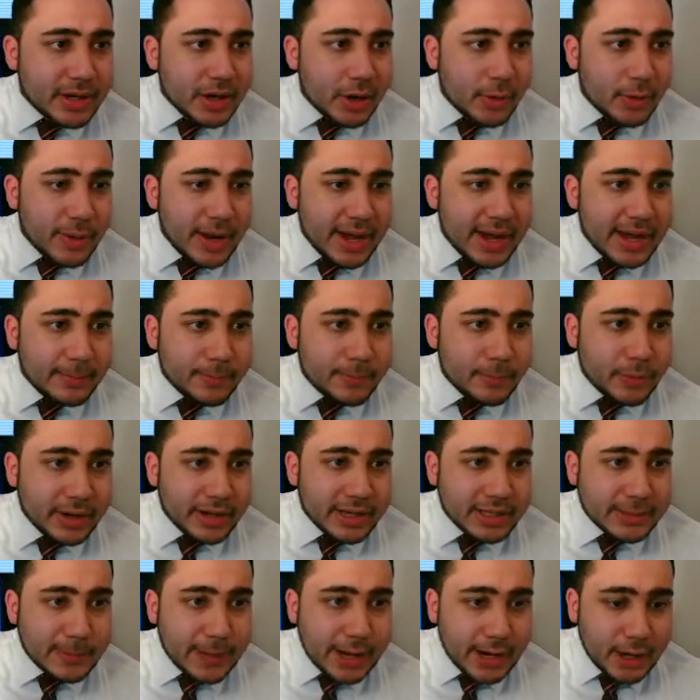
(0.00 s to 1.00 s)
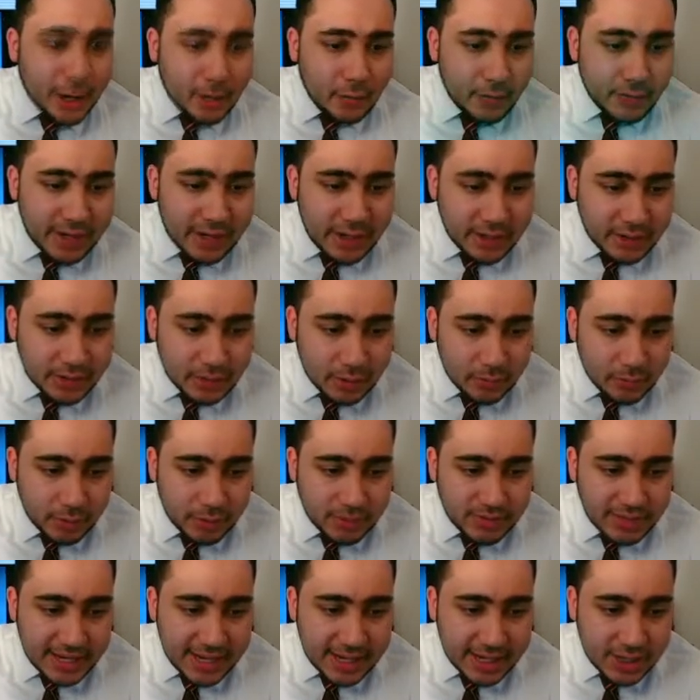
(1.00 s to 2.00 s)
go ahead and bring us back over here to
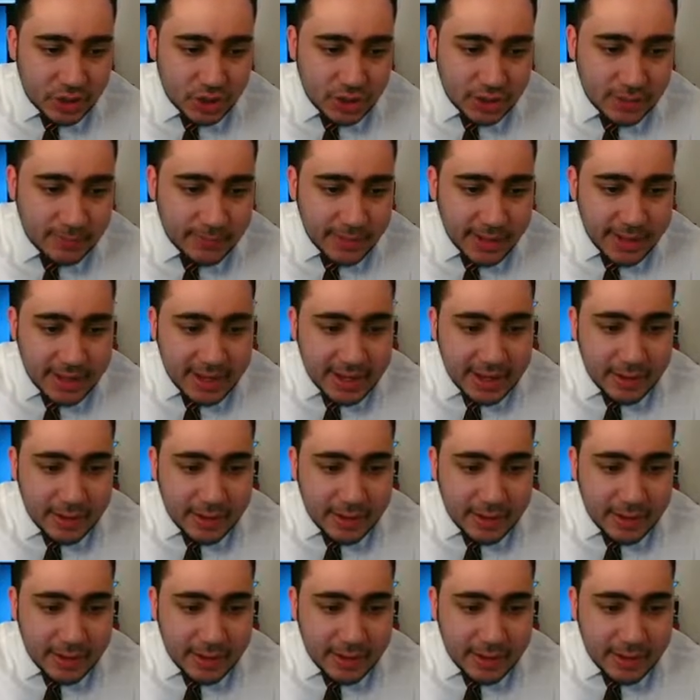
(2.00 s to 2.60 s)
rotation.